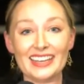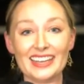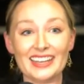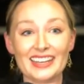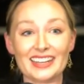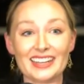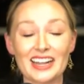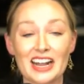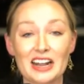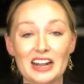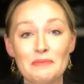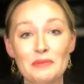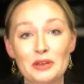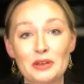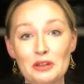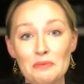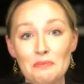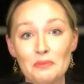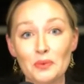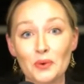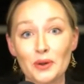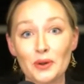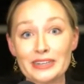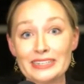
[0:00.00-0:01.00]
come on a
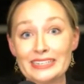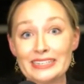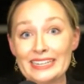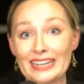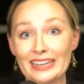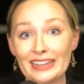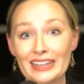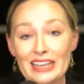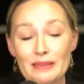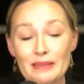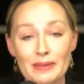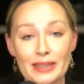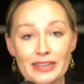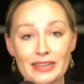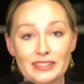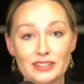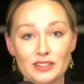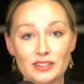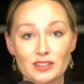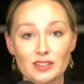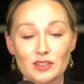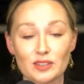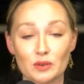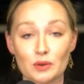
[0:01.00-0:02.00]
more daily
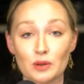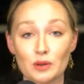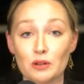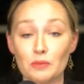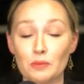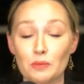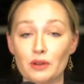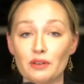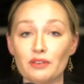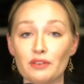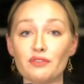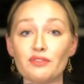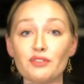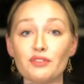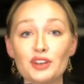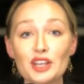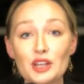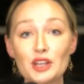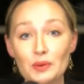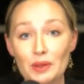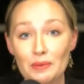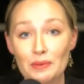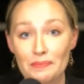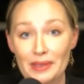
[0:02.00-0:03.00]
basis or more
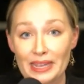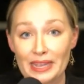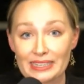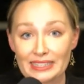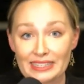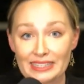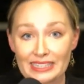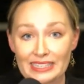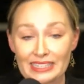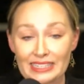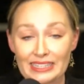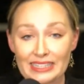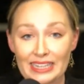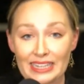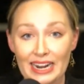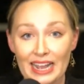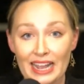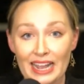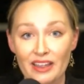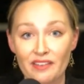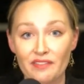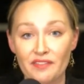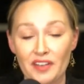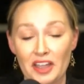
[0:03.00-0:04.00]
frequent basis that
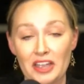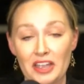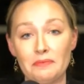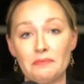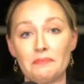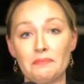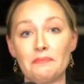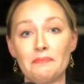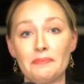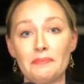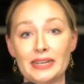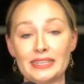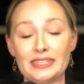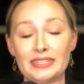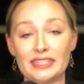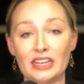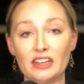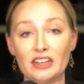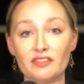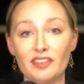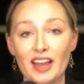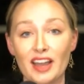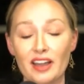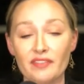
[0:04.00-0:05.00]
I find
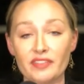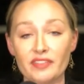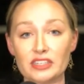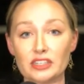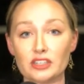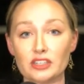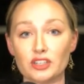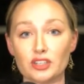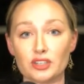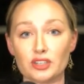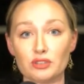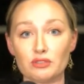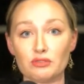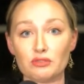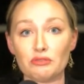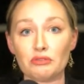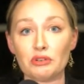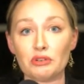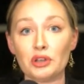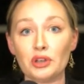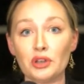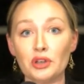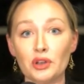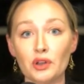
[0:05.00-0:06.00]
myself having
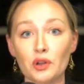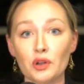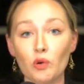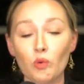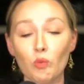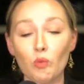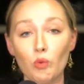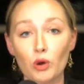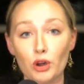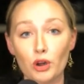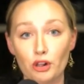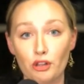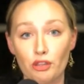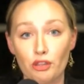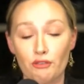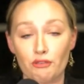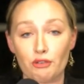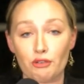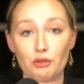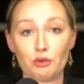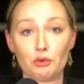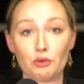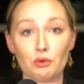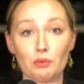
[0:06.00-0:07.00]
to work
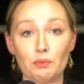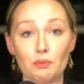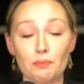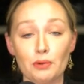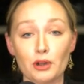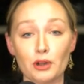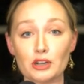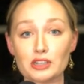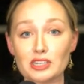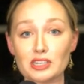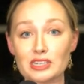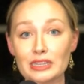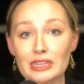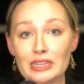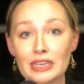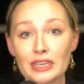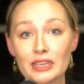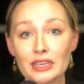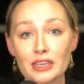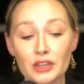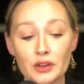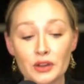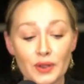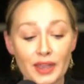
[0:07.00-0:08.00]
through
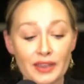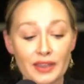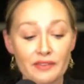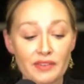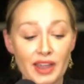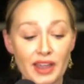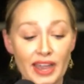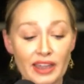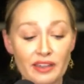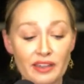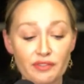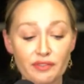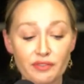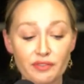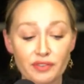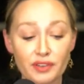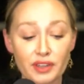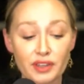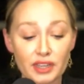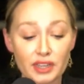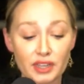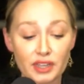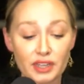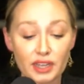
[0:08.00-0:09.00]
personally. I've
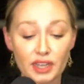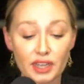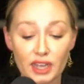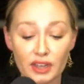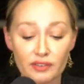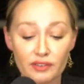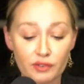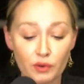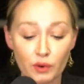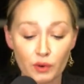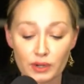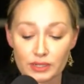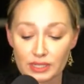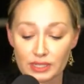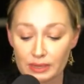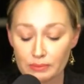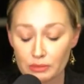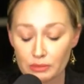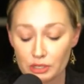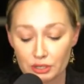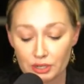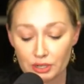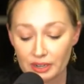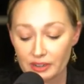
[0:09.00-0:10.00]
of course,
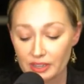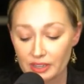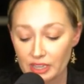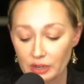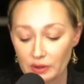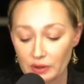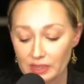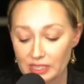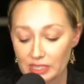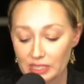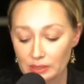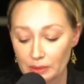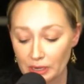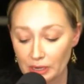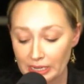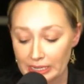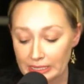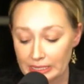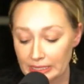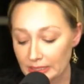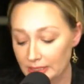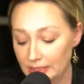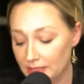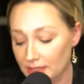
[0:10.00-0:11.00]
I'm sure,
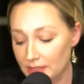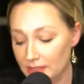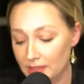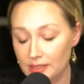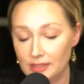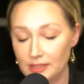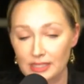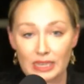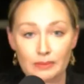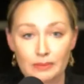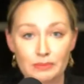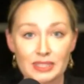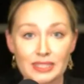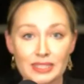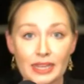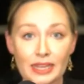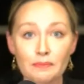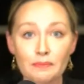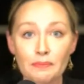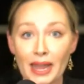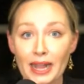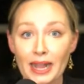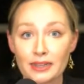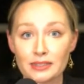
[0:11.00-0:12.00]
experienced the same
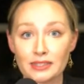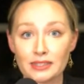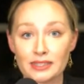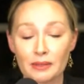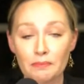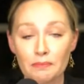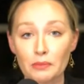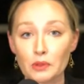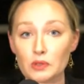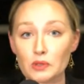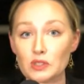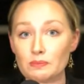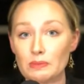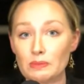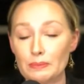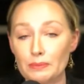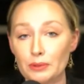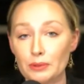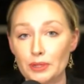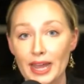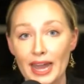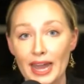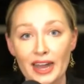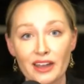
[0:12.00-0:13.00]
setbacks that most
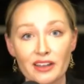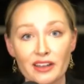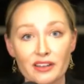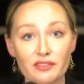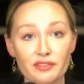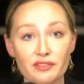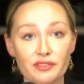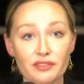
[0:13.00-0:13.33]
people have